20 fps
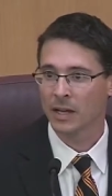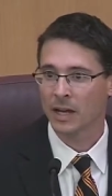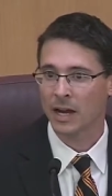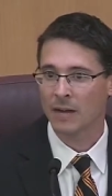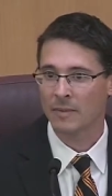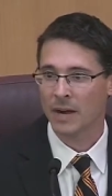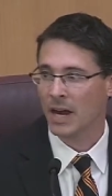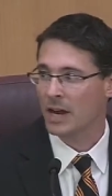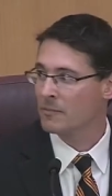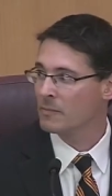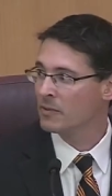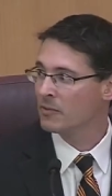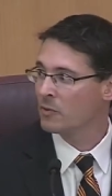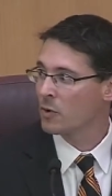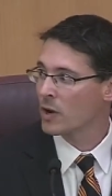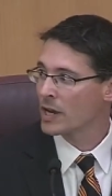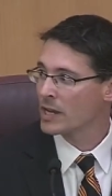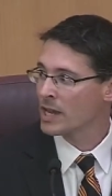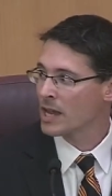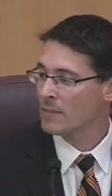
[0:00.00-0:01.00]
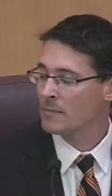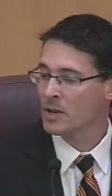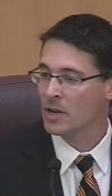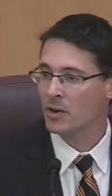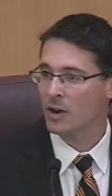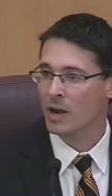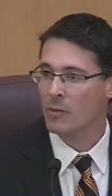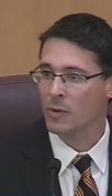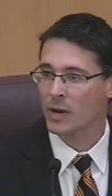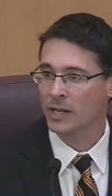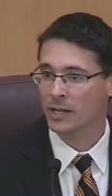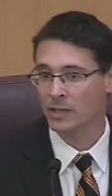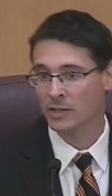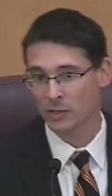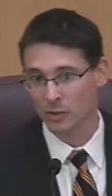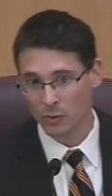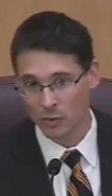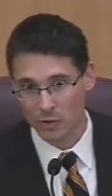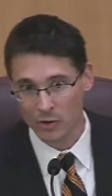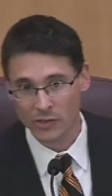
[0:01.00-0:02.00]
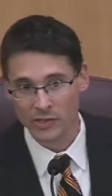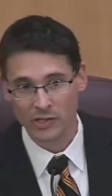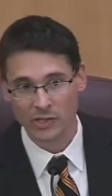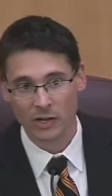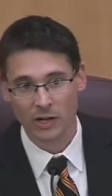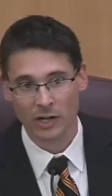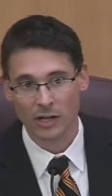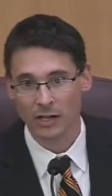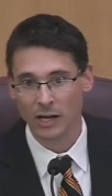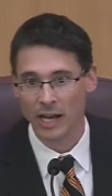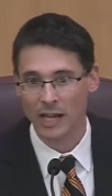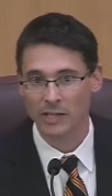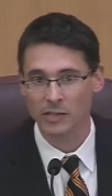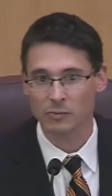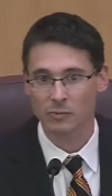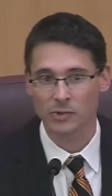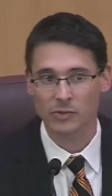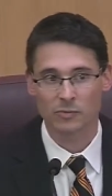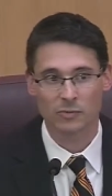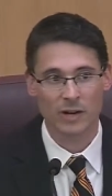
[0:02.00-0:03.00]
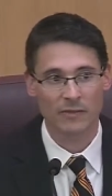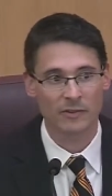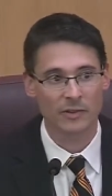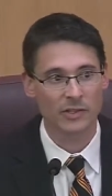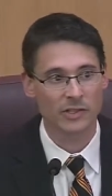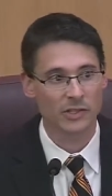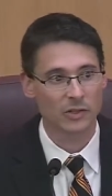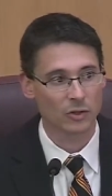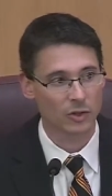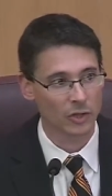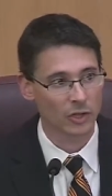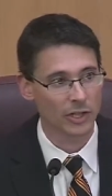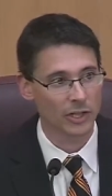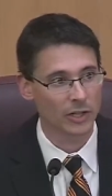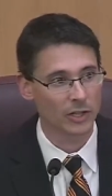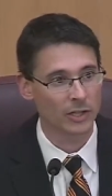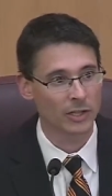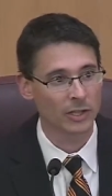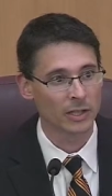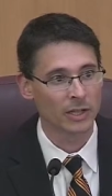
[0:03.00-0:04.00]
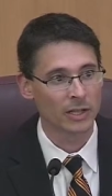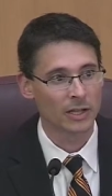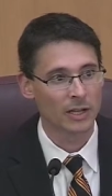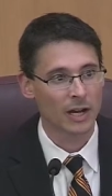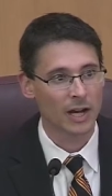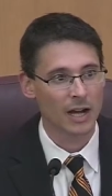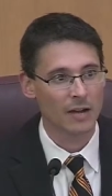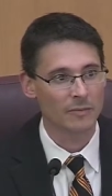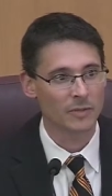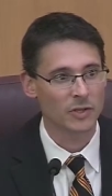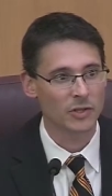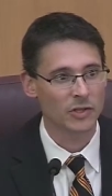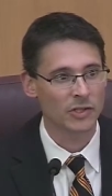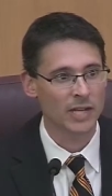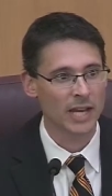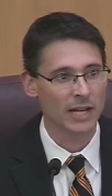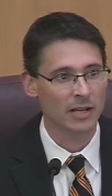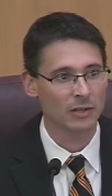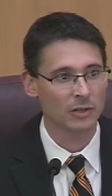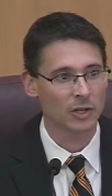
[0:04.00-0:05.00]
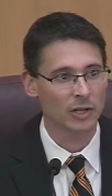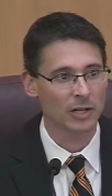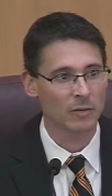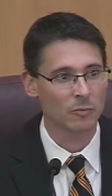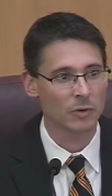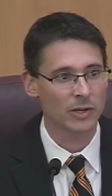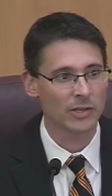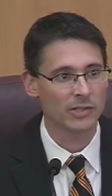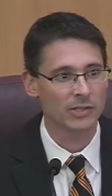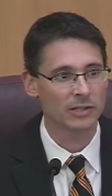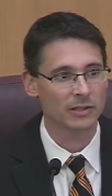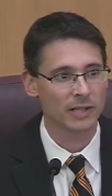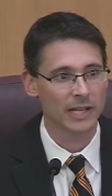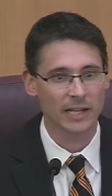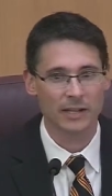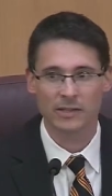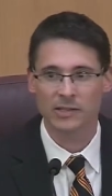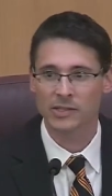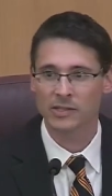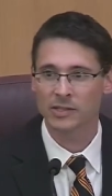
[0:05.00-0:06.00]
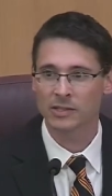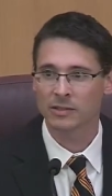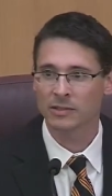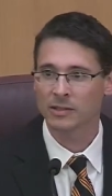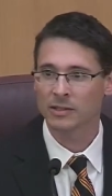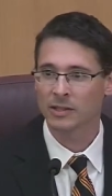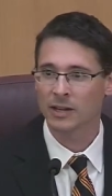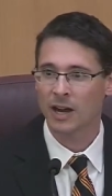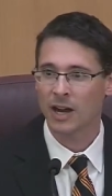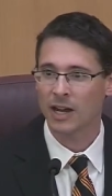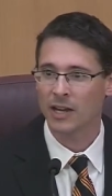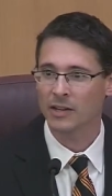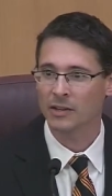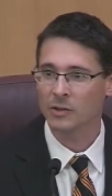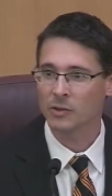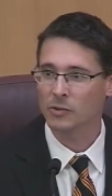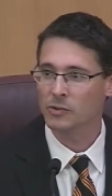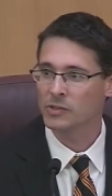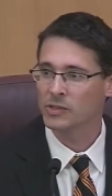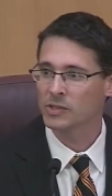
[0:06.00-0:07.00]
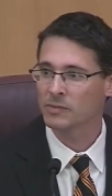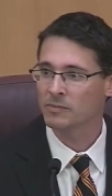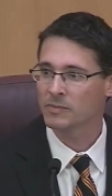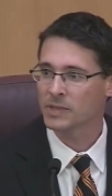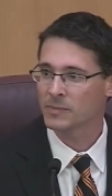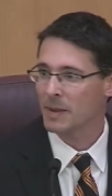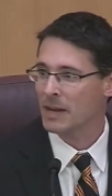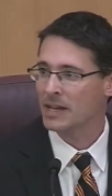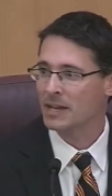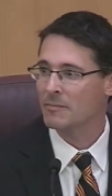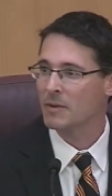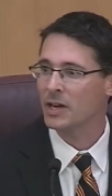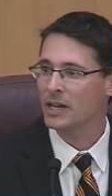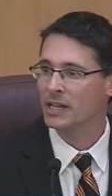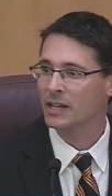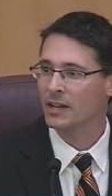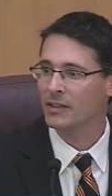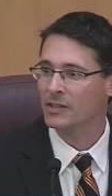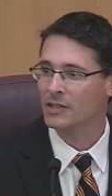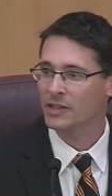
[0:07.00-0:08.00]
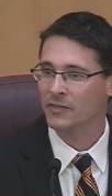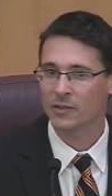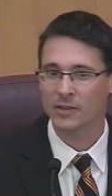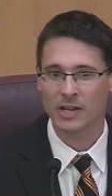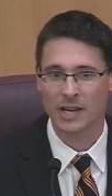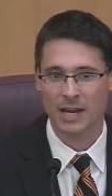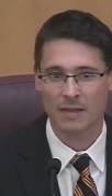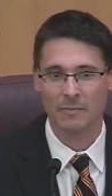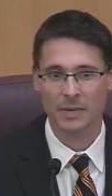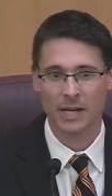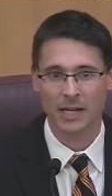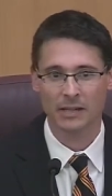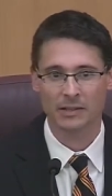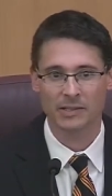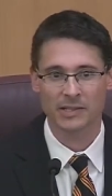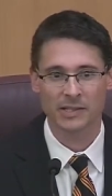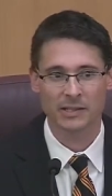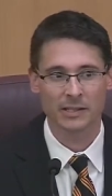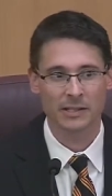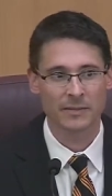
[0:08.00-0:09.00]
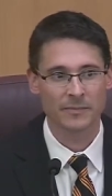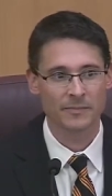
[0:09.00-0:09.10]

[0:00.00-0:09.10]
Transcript: Um, I, before I came here, I went into ORESTAR, as was referenced earlier, um, to just take a look at what is the latest on who's spending money on the different campaigns.